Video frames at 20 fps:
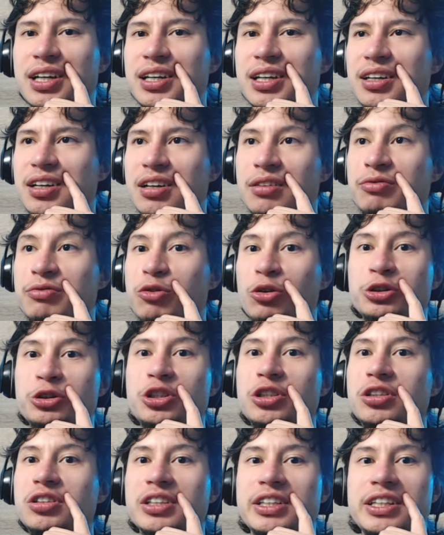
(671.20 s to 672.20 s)

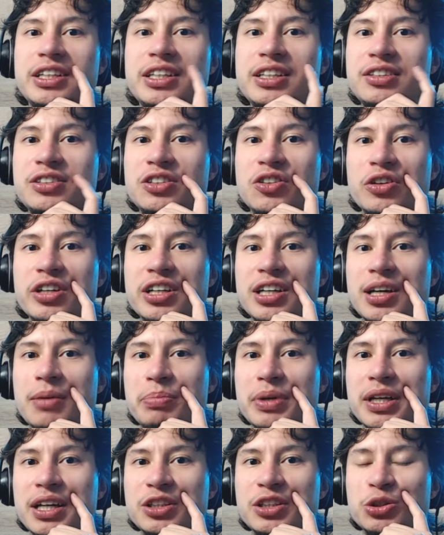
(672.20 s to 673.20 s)
unfortunately, he's going up
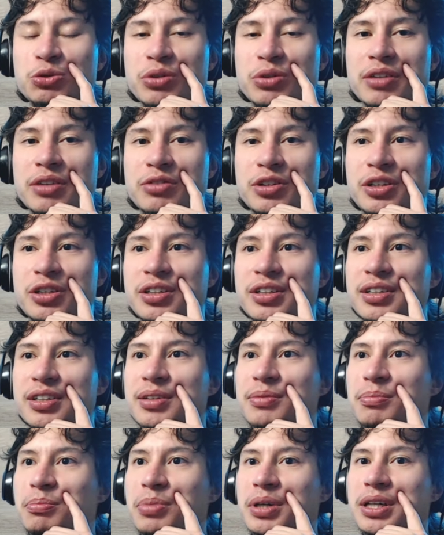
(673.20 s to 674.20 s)
against River,
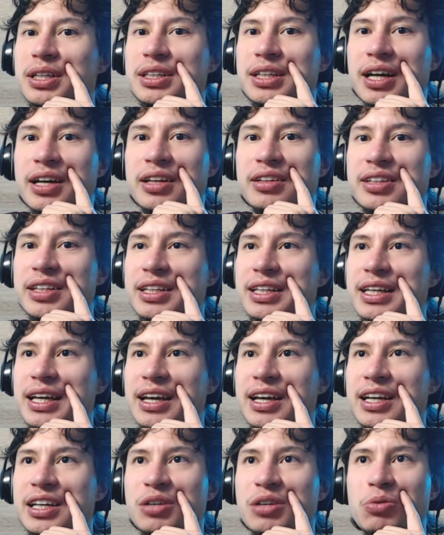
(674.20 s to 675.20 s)
but I think
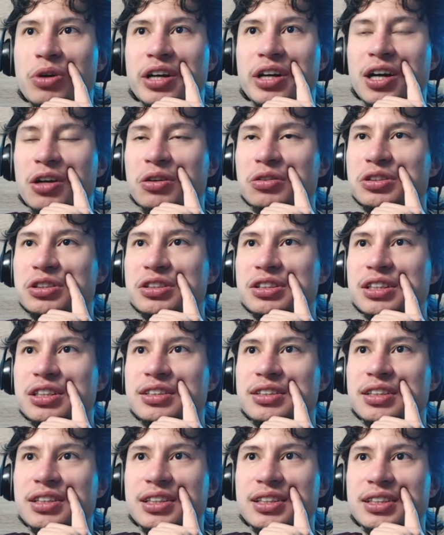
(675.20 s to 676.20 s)
anyone else,
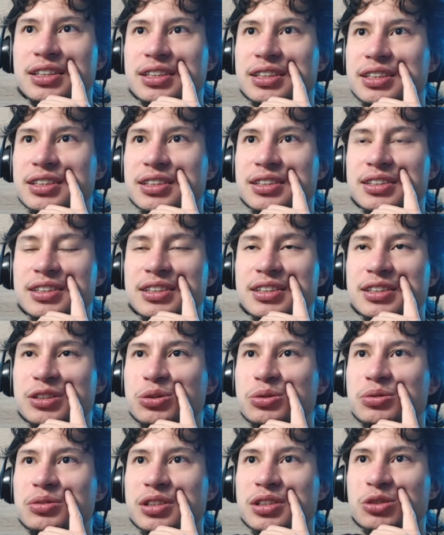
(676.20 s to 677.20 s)

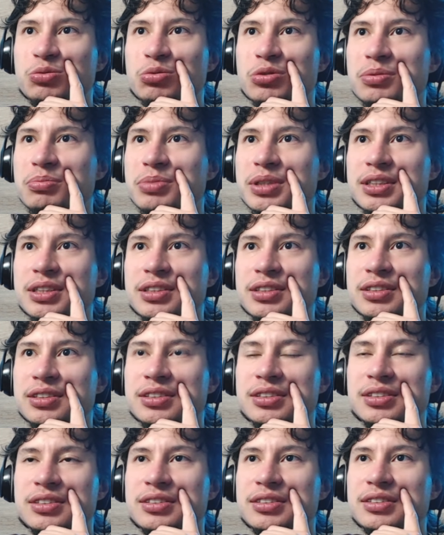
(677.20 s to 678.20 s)
this would have been,
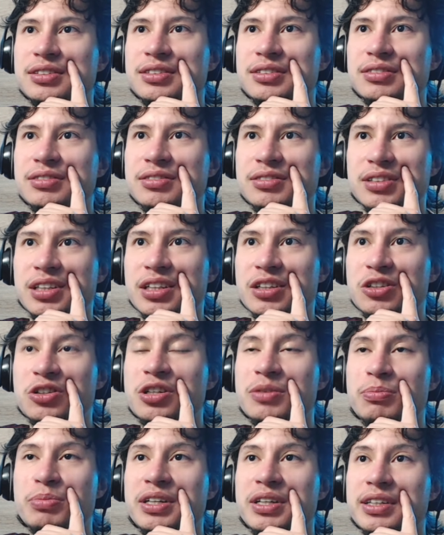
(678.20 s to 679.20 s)
it could
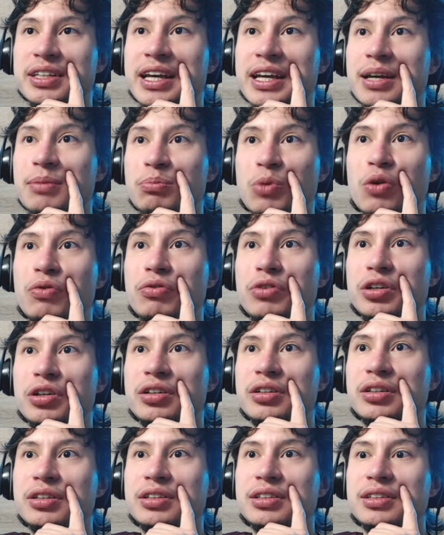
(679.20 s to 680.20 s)
have been game over.
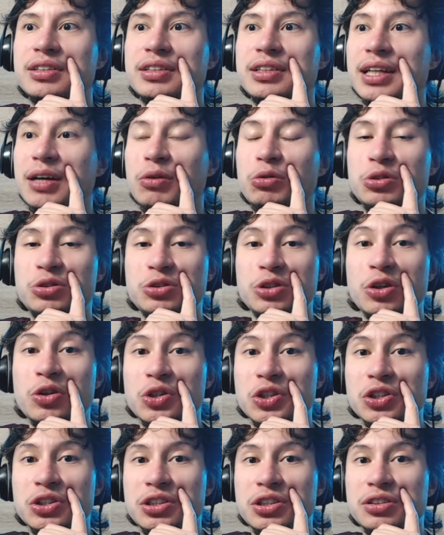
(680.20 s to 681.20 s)
That was so
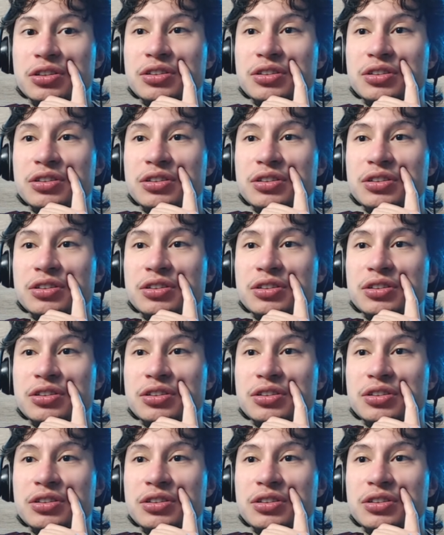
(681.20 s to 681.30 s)
good.